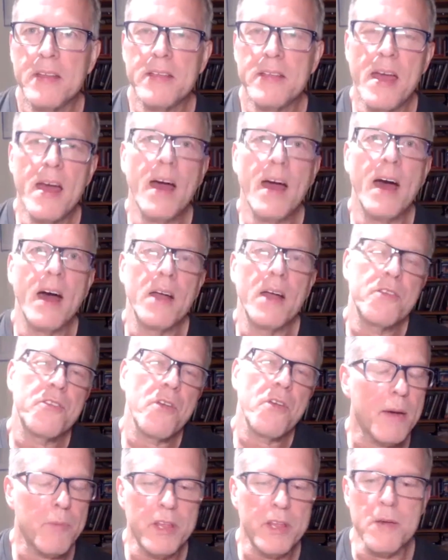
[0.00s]
Yeah.
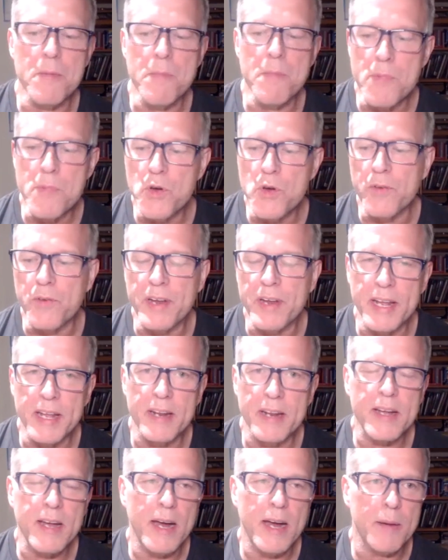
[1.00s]
So when you move, you
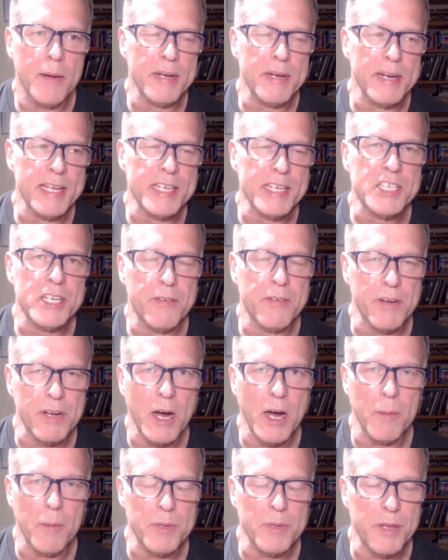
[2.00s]
need a combination of a
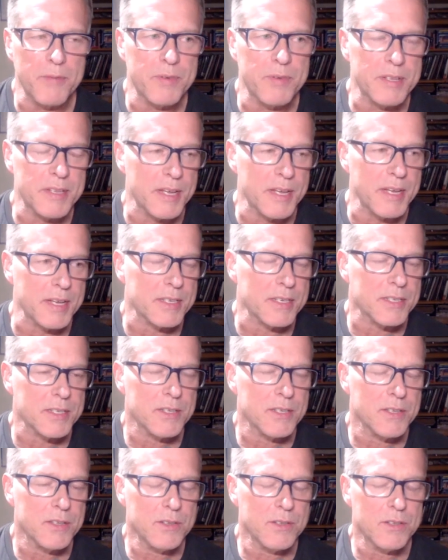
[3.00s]
couple different
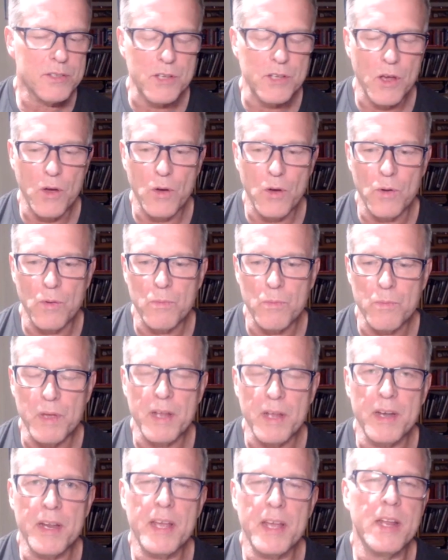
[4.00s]
things. So
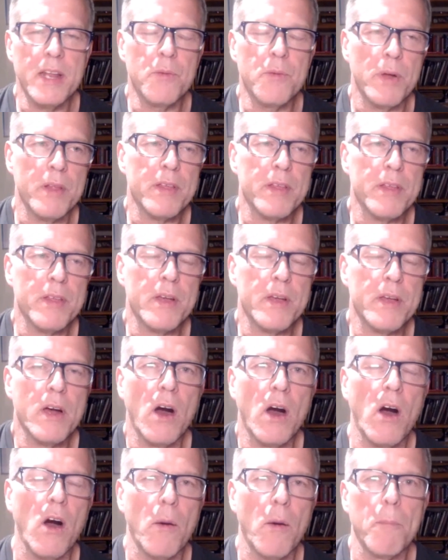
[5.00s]
you need what they
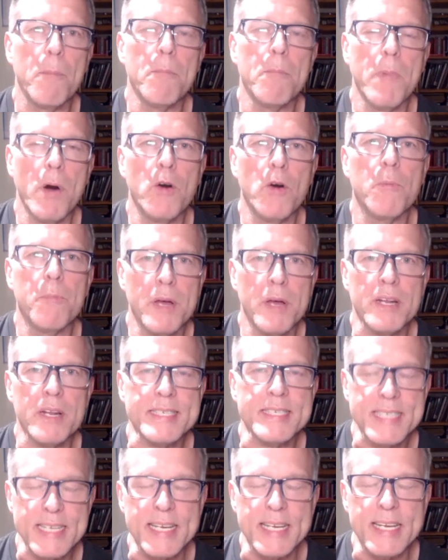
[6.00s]
call
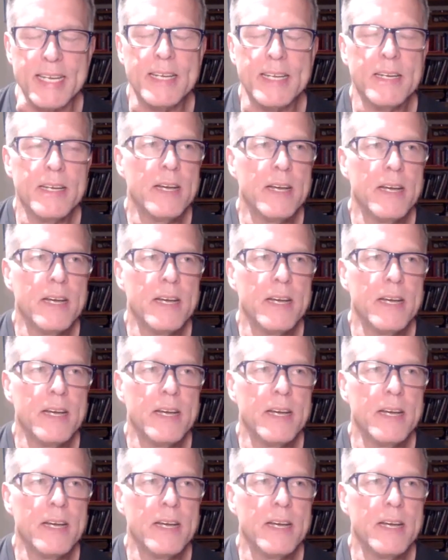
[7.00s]
mobility,